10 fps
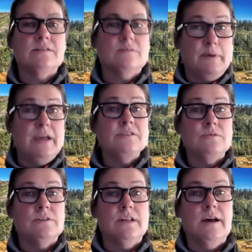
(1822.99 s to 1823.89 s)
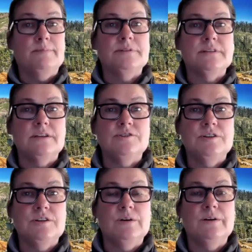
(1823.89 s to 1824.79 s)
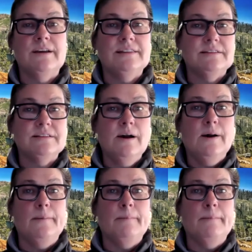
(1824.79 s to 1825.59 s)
or the Mastering Labs engineer at the time.